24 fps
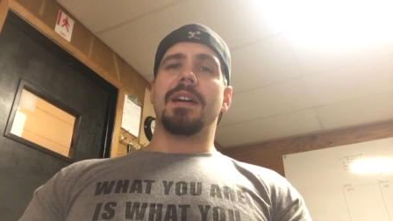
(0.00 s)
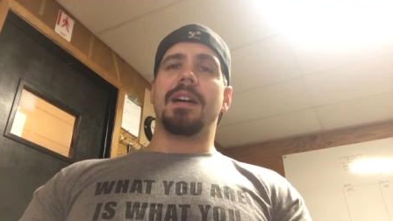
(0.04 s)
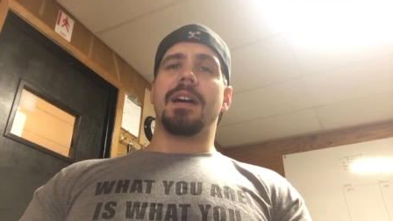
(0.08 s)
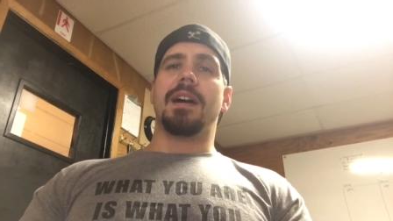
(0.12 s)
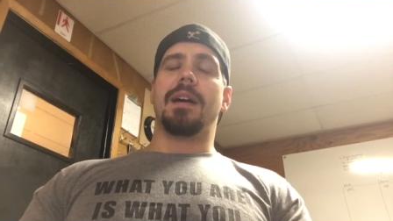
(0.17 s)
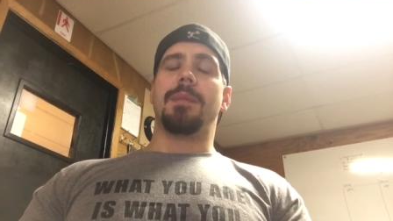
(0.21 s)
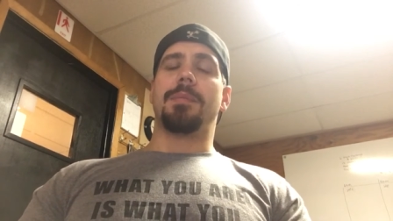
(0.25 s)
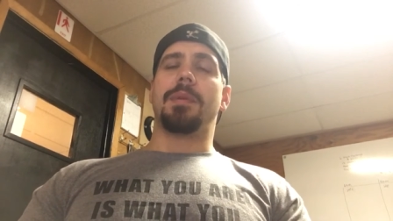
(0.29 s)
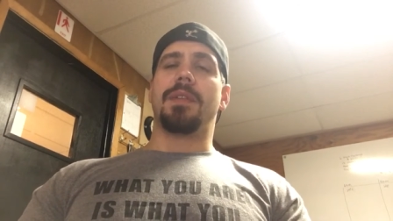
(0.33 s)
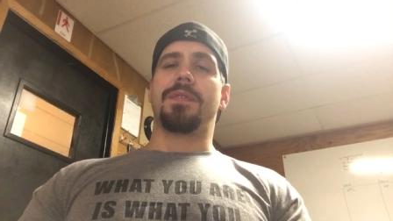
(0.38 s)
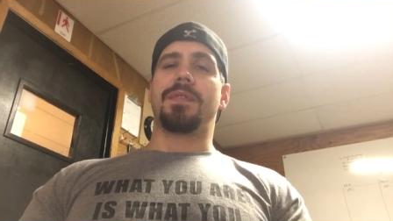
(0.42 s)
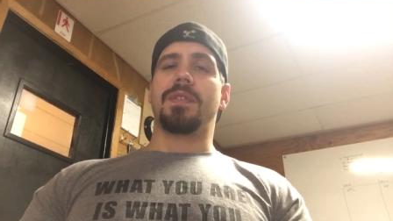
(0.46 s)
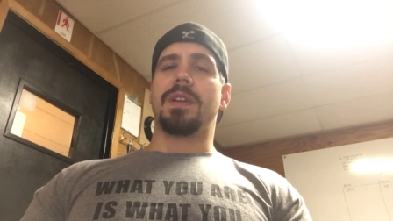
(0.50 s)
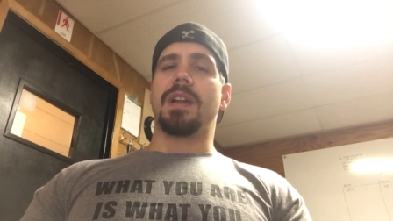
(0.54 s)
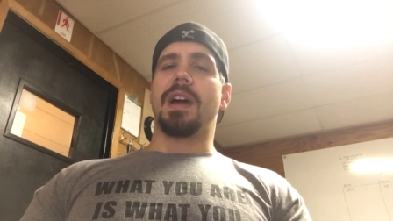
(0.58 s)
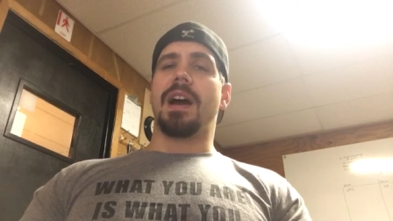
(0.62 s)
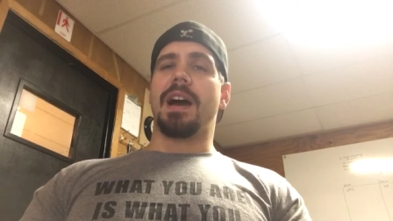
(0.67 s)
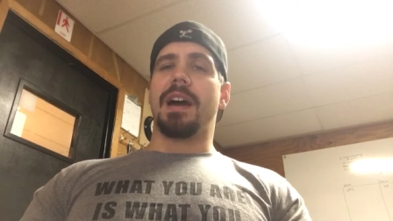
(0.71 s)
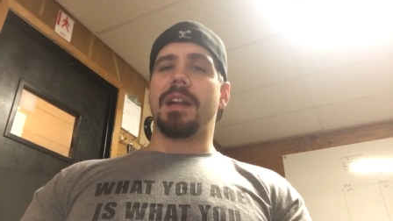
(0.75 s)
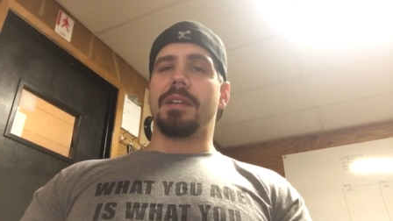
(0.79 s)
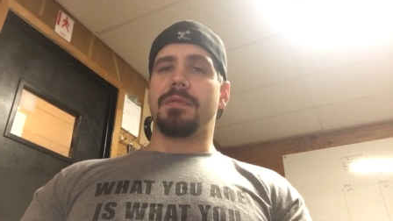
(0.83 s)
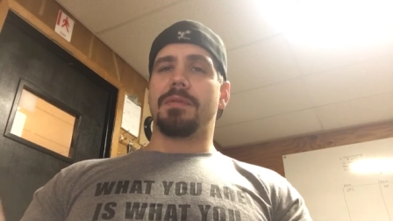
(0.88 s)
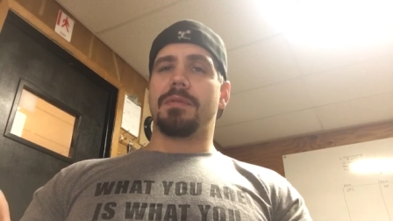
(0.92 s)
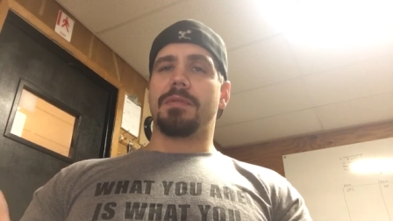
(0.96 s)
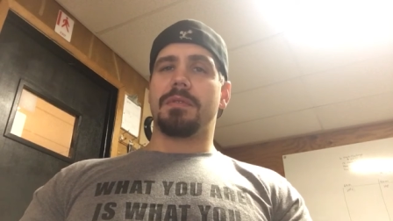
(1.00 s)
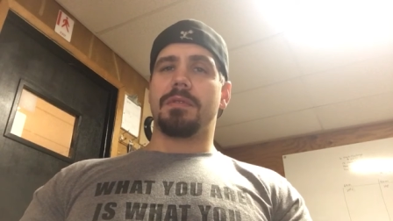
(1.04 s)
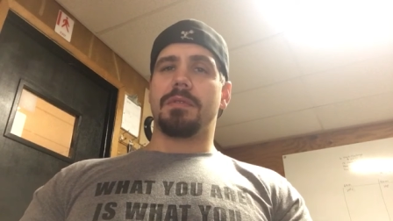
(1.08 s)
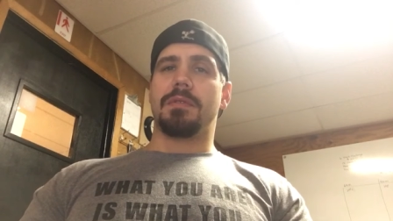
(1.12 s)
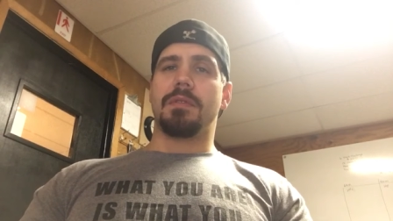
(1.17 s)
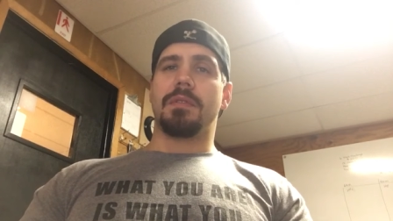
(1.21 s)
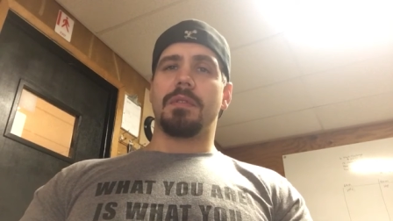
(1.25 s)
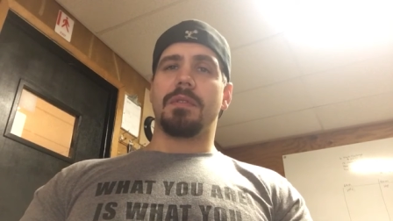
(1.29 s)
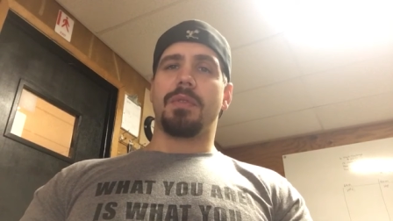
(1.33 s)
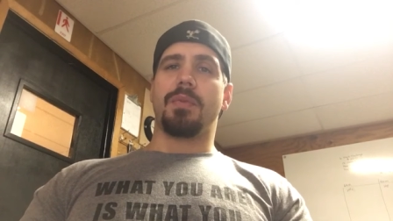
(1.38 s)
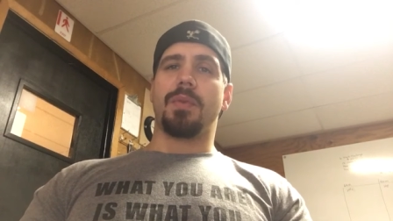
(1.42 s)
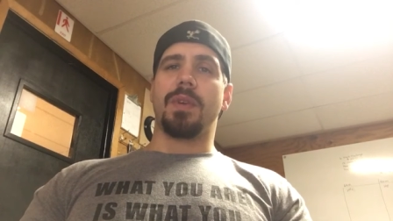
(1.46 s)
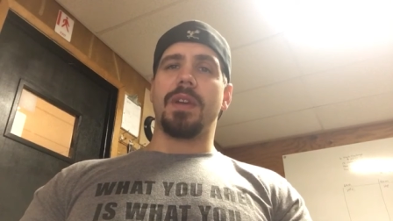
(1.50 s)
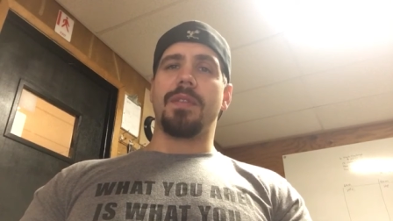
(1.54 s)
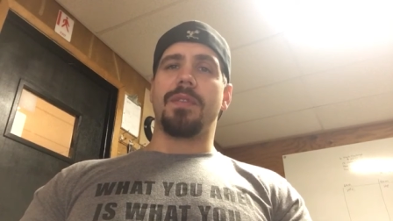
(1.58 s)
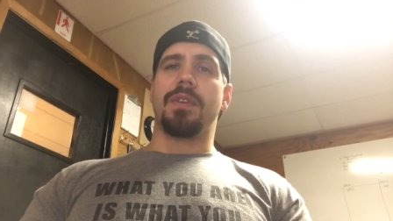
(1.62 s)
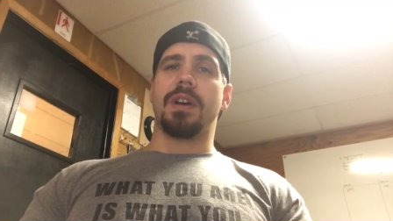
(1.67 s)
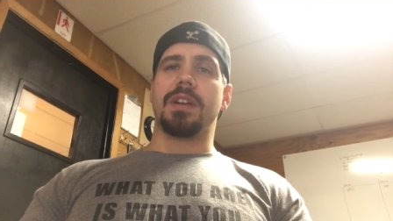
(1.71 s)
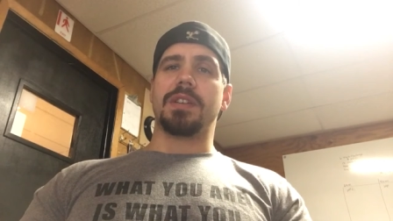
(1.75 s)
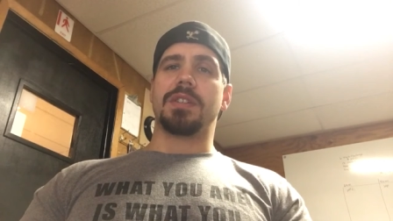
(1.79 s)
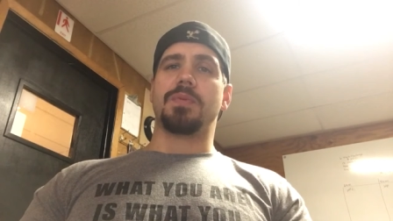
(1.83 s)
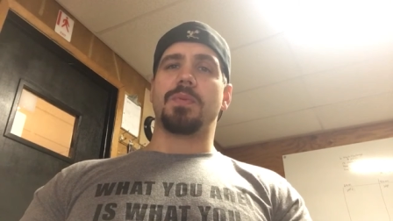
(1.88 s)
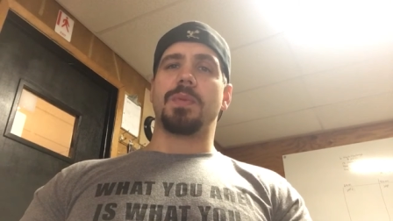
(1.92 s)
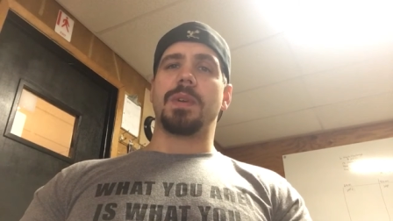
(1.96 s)
But if you're not, three of
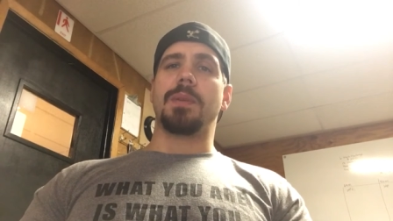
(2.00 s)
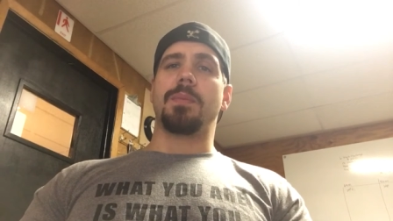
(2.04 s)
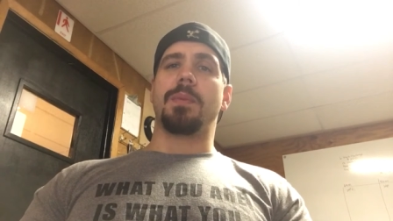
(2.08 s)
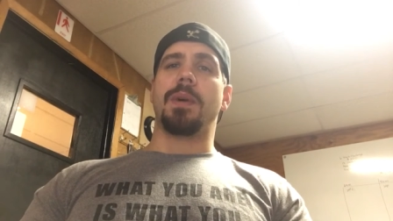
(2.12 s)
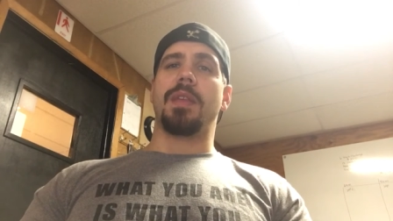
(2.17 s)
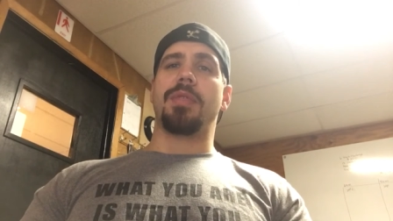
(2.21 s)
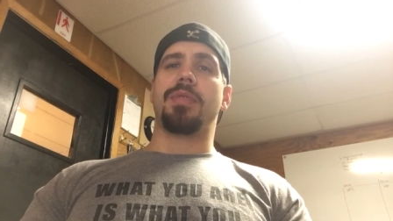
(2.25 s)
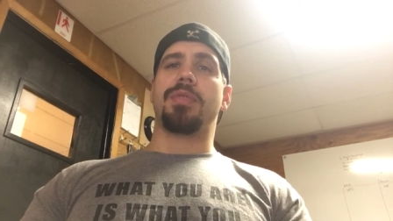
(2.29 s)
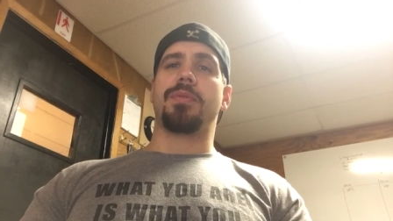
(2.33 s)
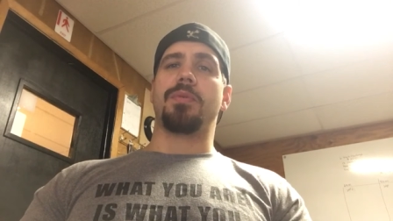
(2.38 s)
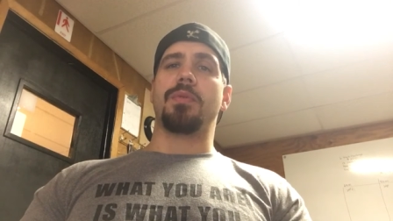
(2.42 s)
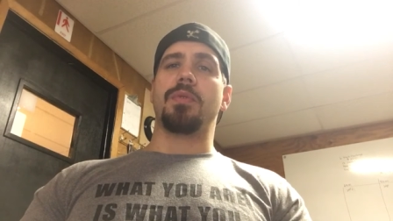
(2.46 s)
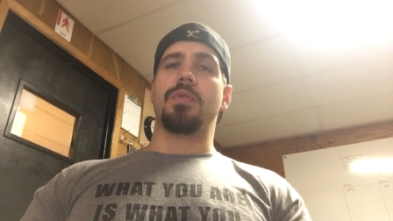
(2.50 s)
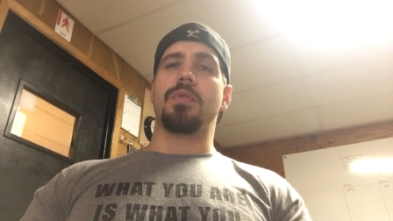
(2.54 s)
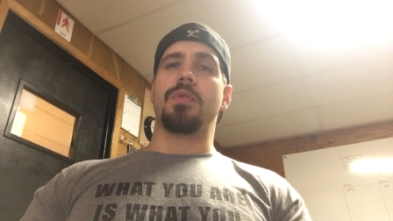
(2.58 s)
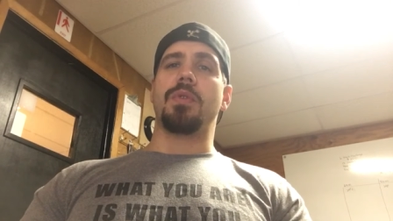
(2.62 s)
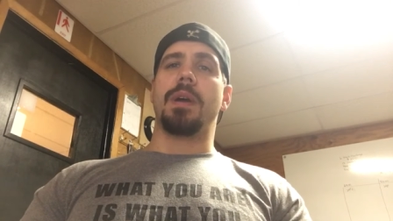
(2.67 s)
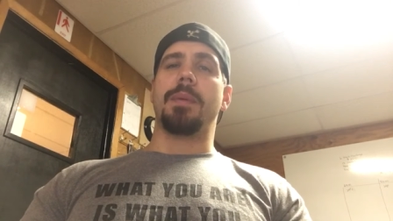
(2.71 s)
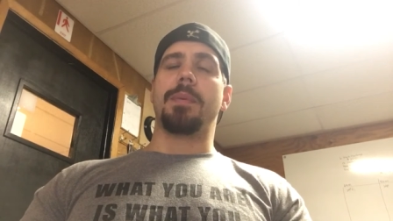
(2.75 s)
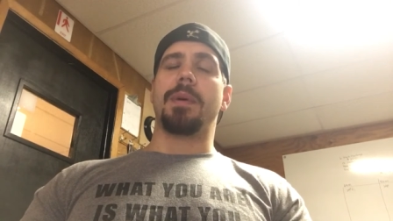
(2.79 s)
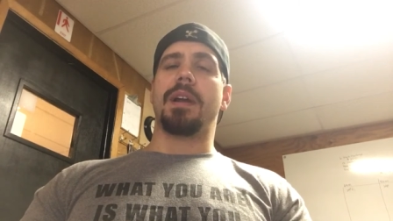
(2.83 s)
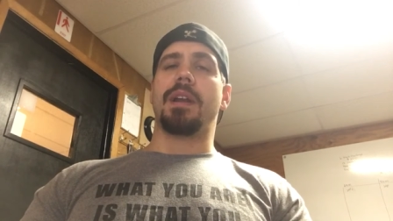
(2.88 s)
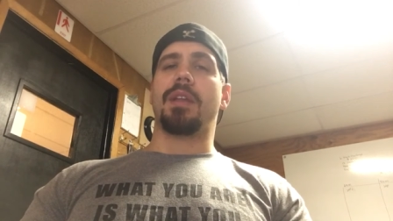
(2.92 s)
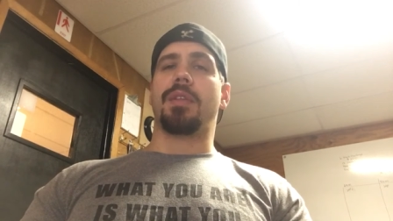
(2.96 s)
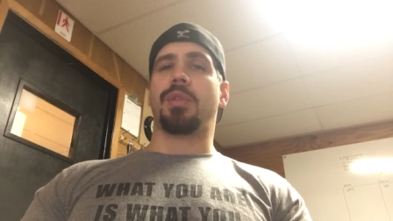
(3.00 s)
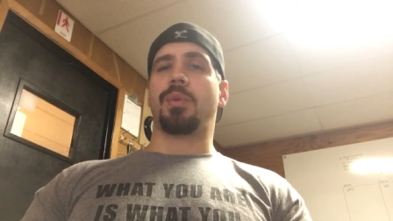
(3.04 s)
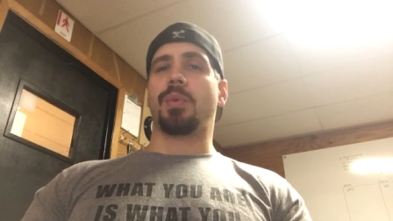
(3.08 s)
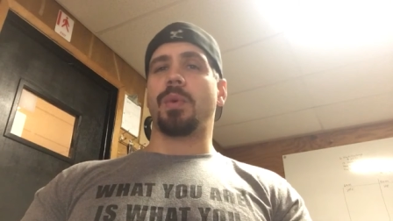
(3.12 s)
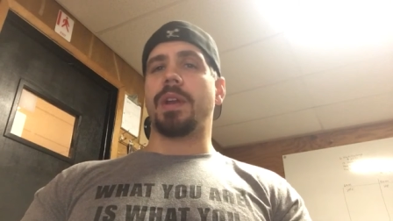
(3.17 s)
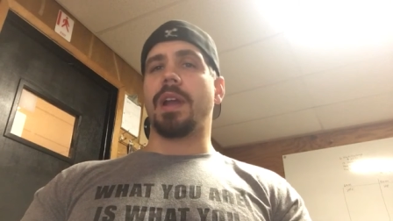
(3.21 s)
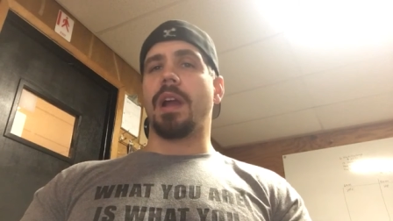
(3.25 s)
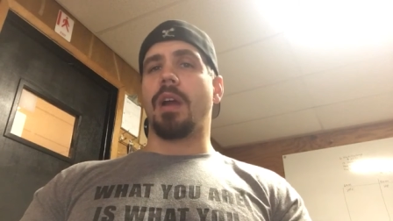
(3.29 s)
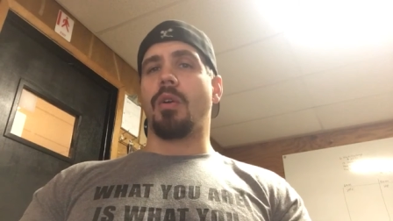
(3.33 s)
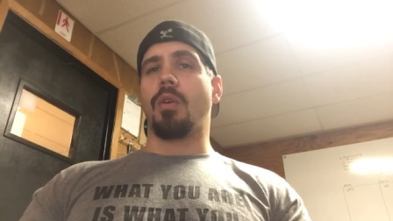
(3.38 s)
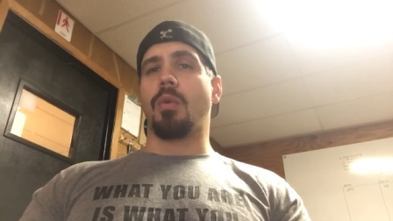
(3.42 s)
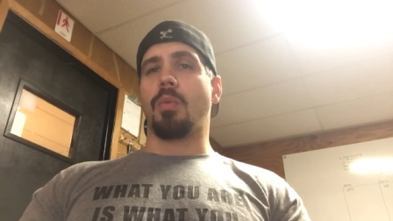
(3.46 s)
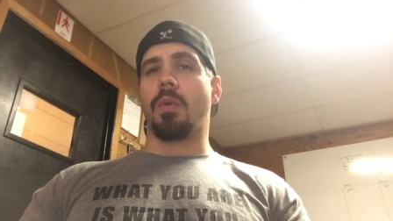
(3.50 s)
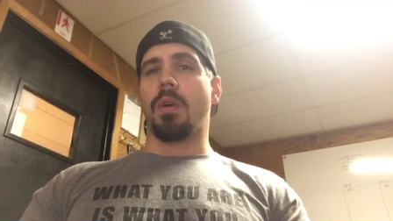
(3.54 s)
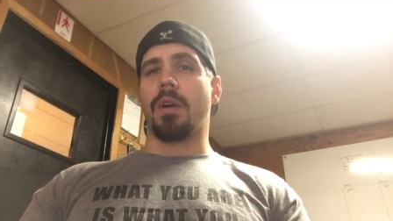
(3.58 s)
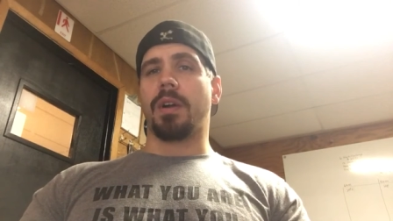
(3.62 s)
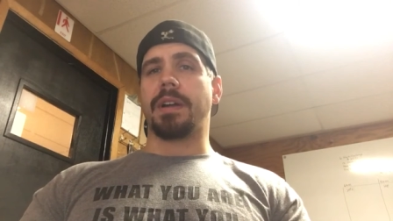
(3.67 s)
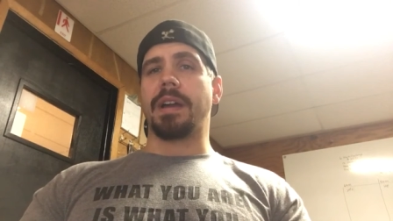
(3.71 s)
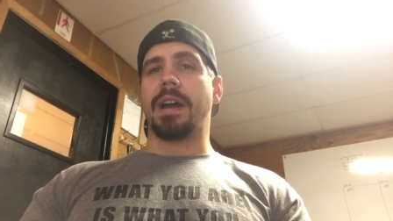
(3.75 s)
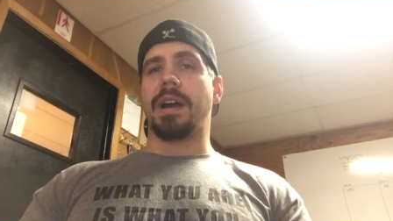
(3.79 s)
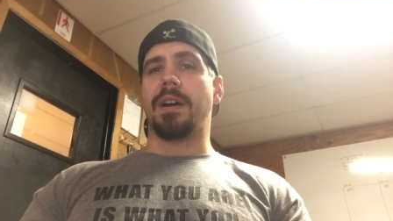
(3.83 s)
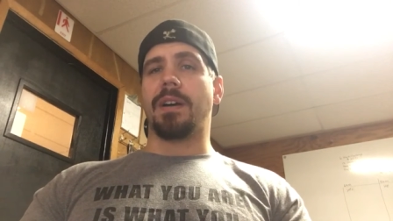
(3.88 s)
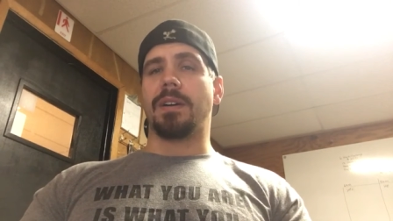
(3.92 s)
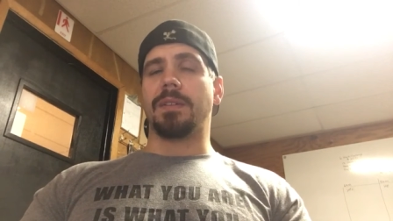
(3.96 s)
us, we went through about a three-hour
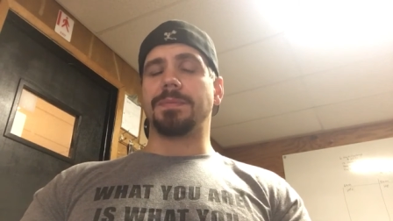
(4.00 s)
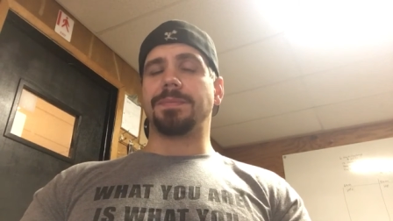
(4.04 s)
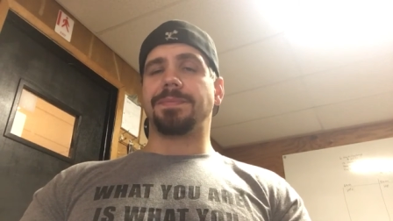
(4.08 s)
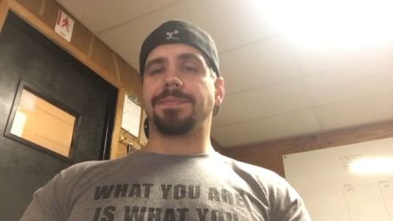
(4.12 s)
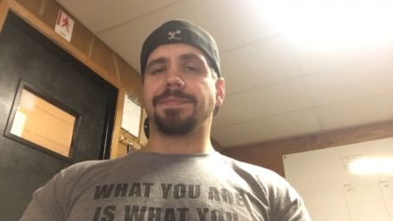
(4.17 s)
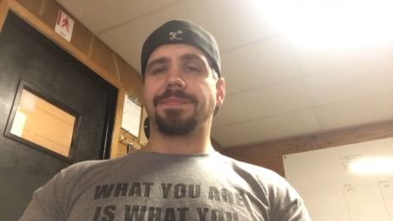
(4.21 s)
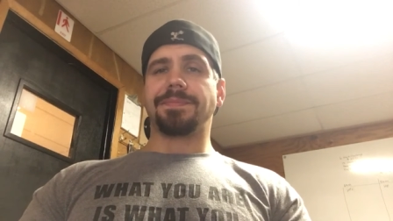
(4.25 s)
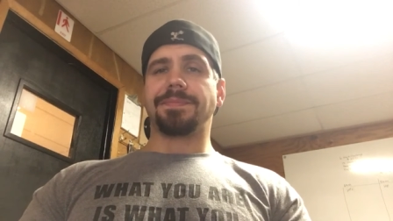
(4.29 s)
workout.